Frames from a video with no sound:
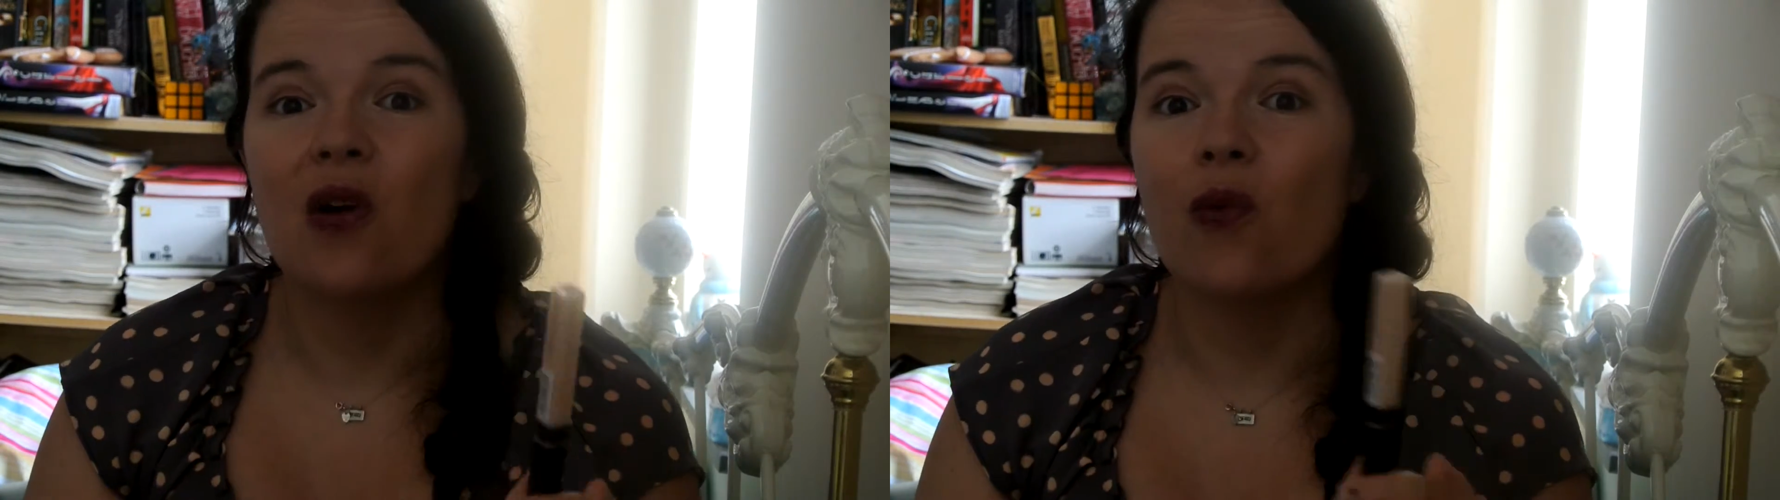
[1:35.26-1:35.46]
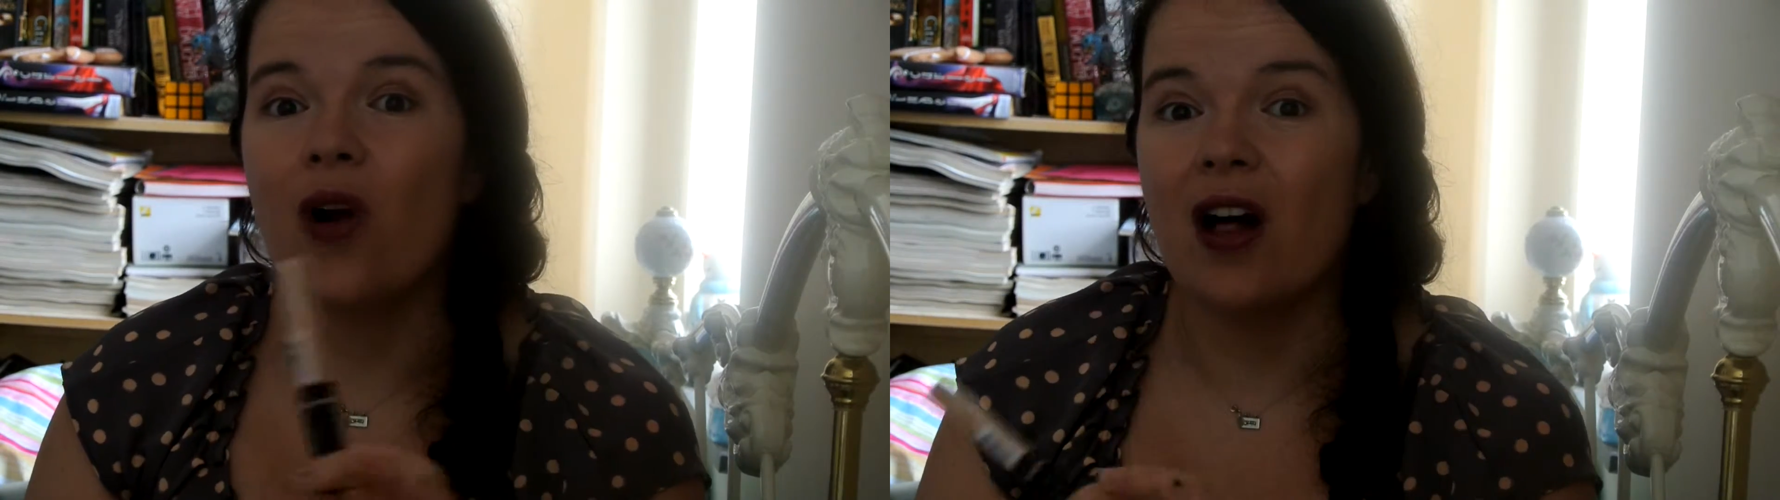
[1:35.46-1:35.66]

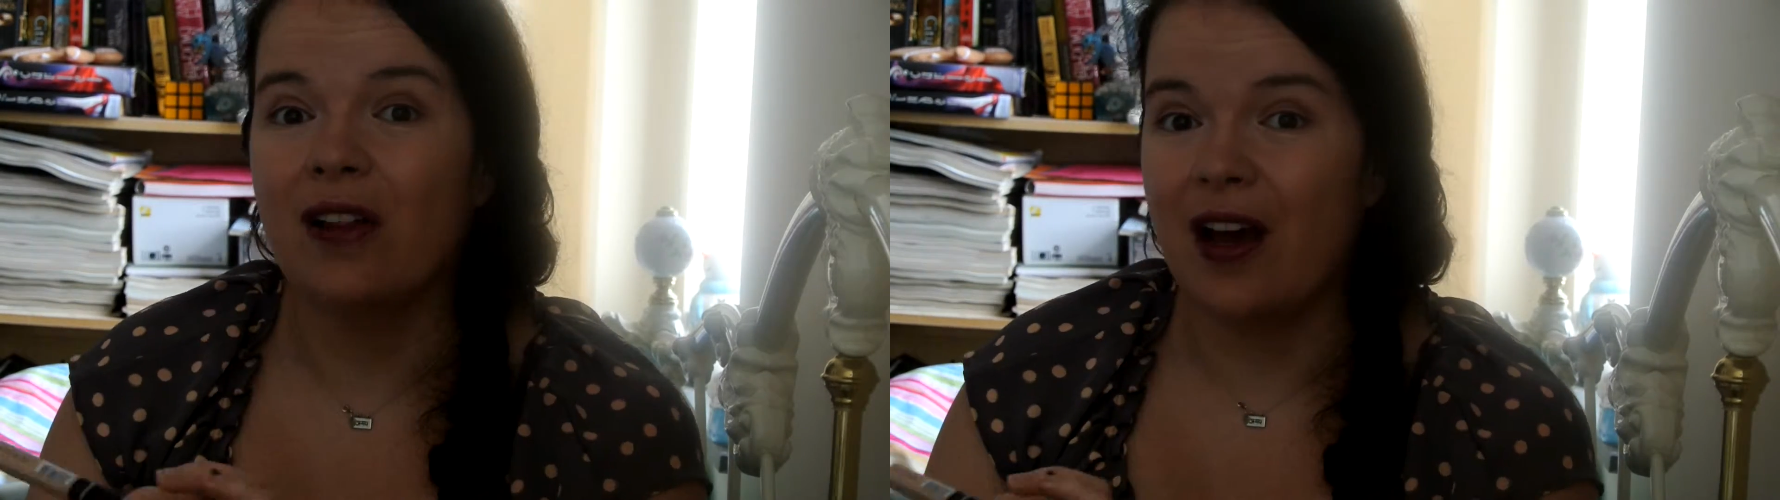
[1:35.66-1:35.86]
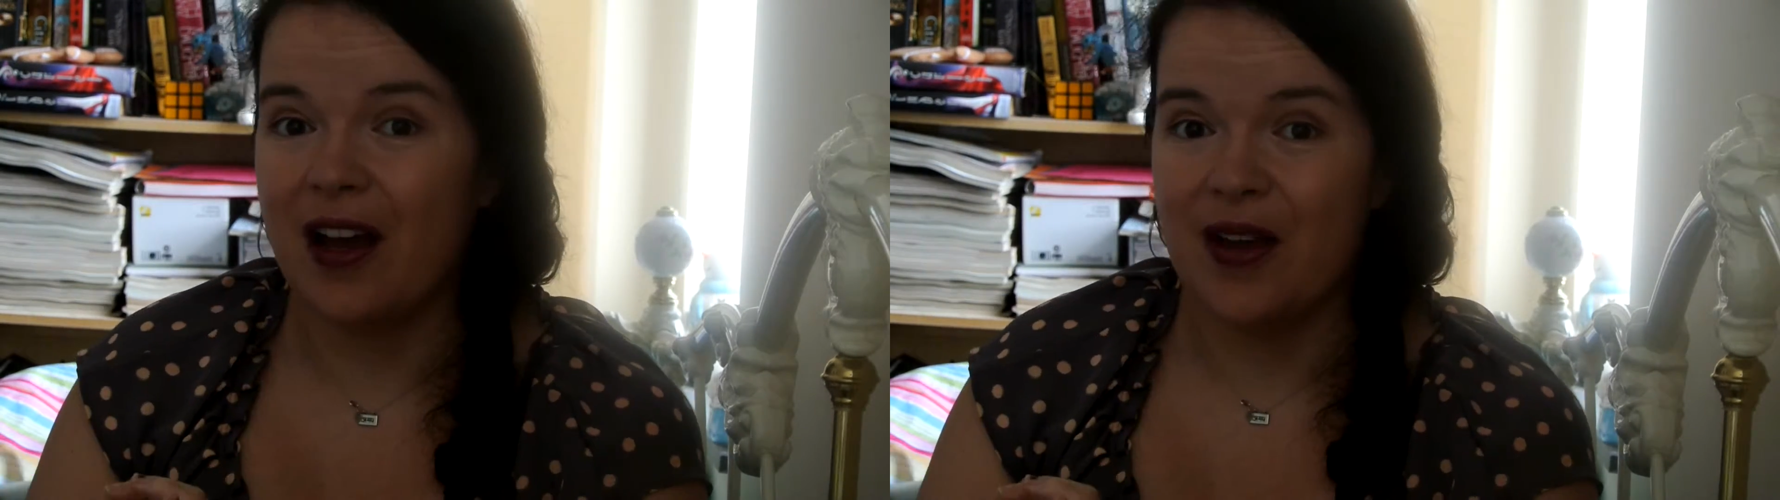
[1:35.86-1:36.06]

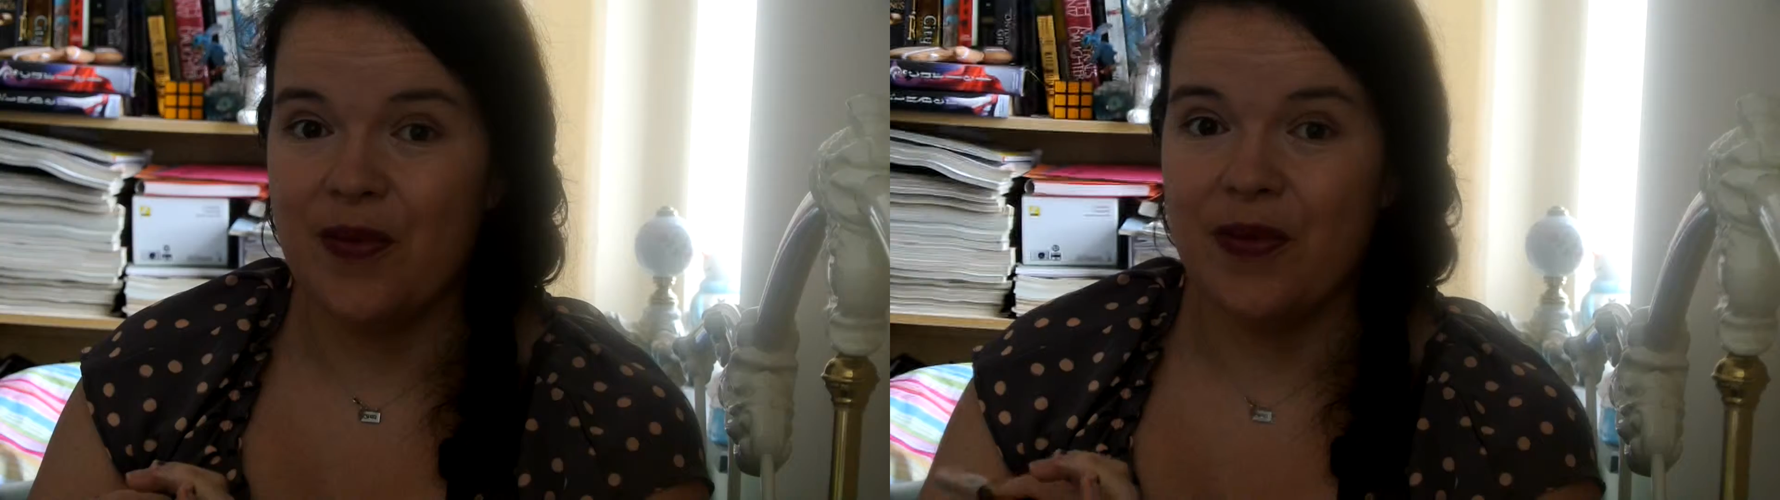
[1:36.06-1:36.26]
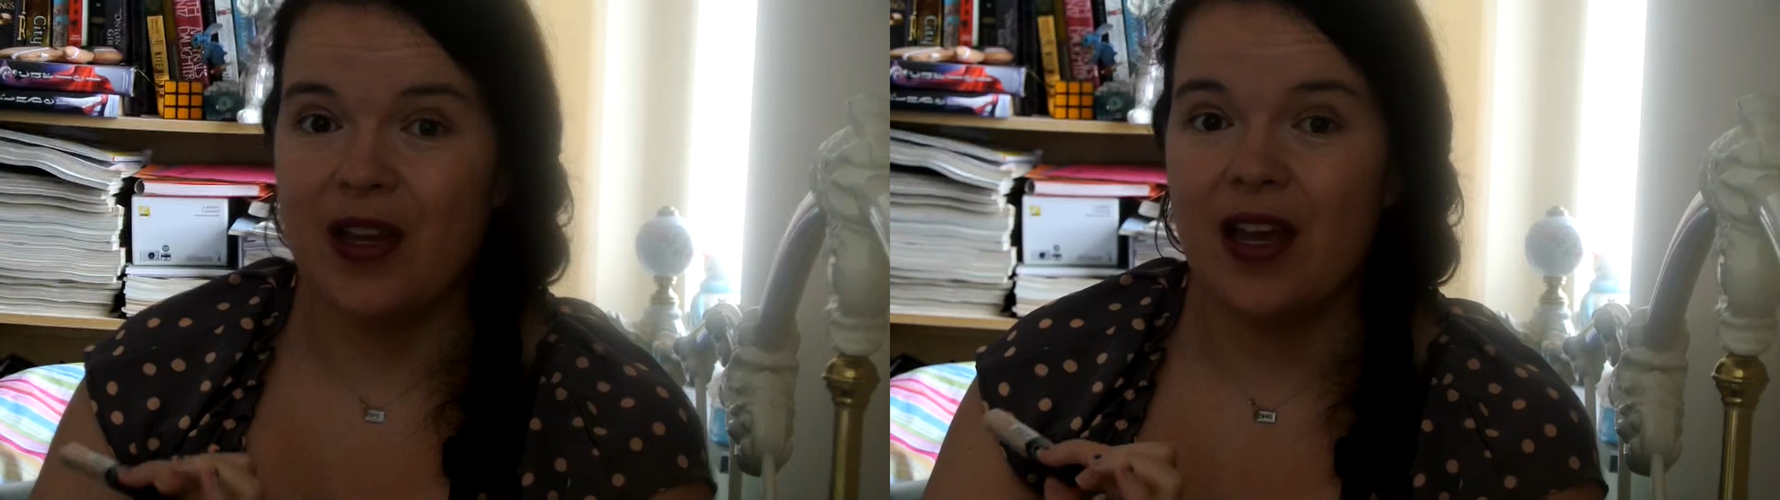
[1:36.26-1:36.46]
while
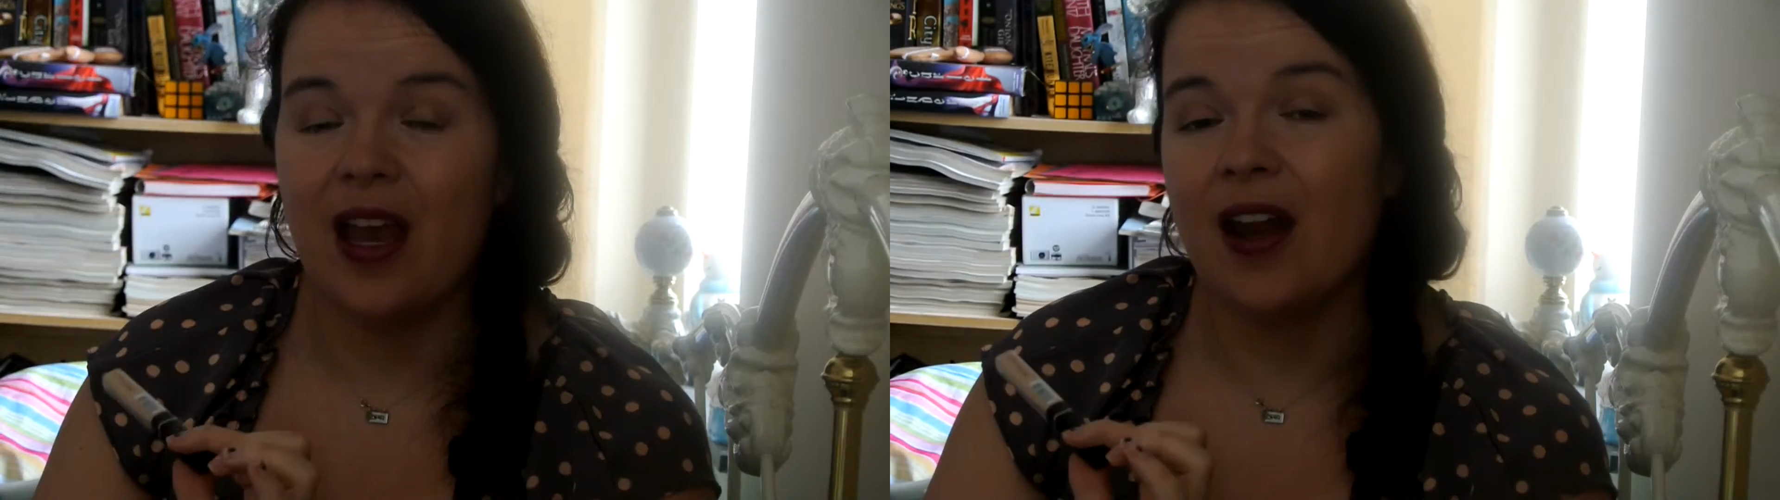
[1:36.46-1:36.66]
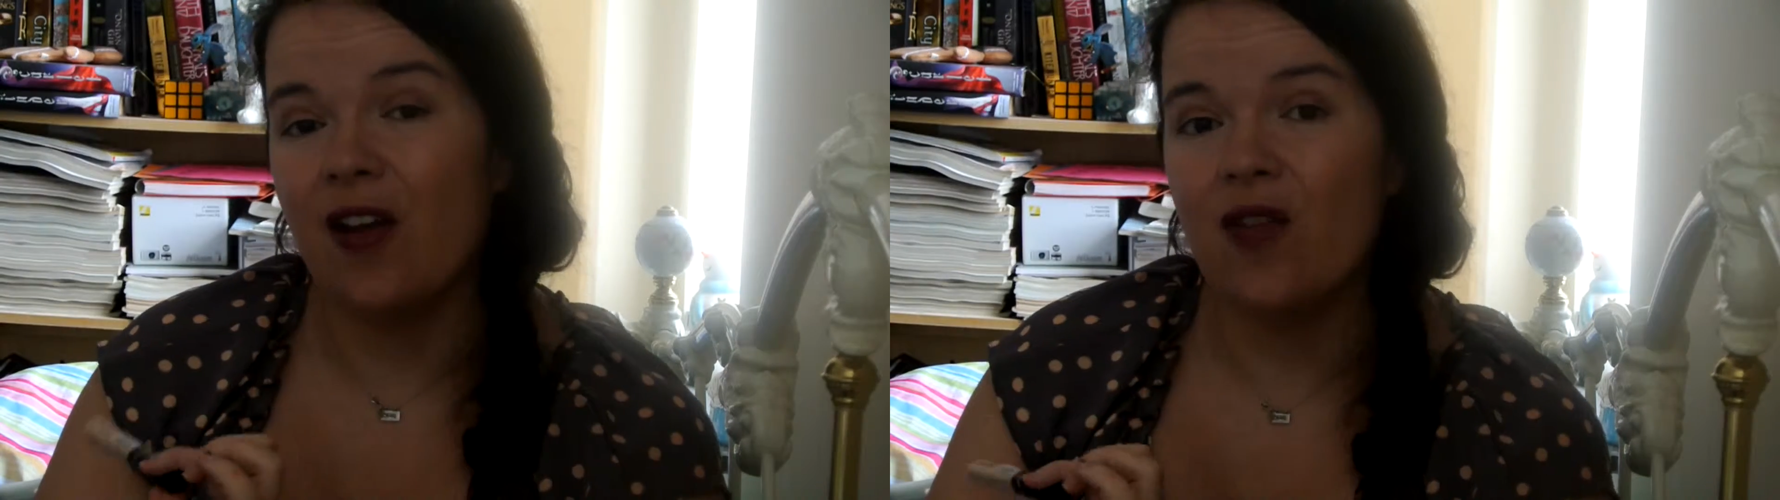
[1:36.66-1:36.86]
I'm
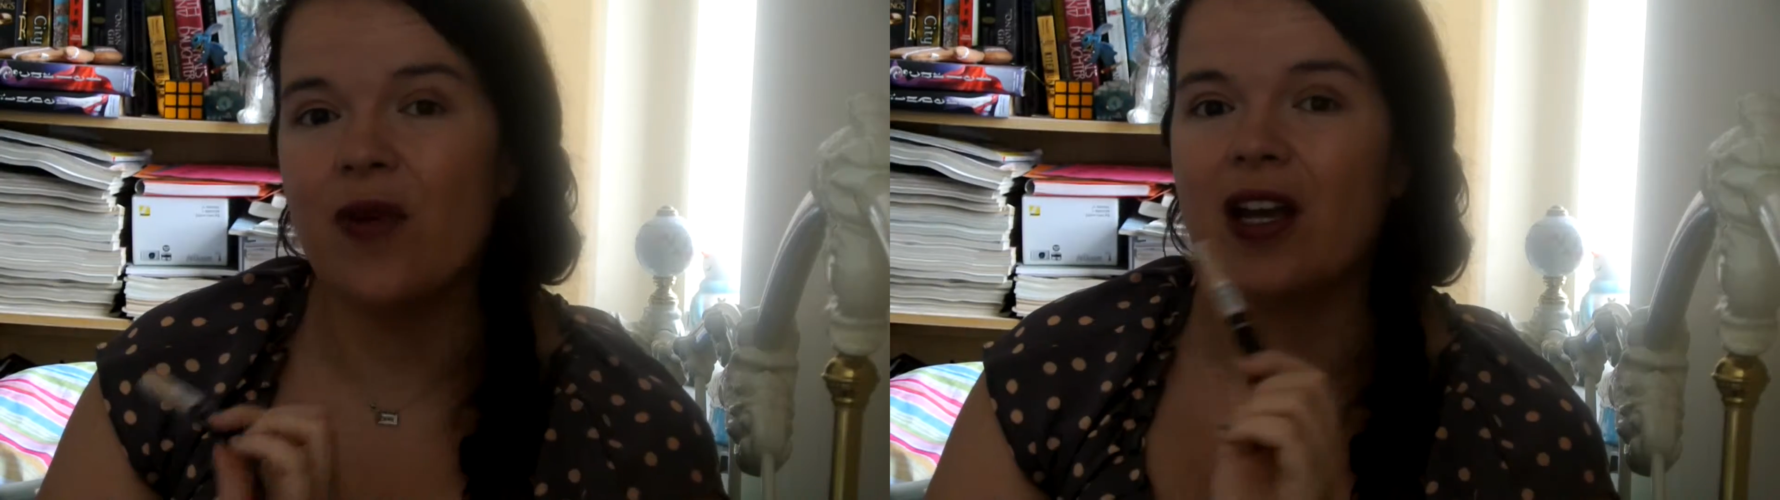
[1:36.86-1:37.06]
at home.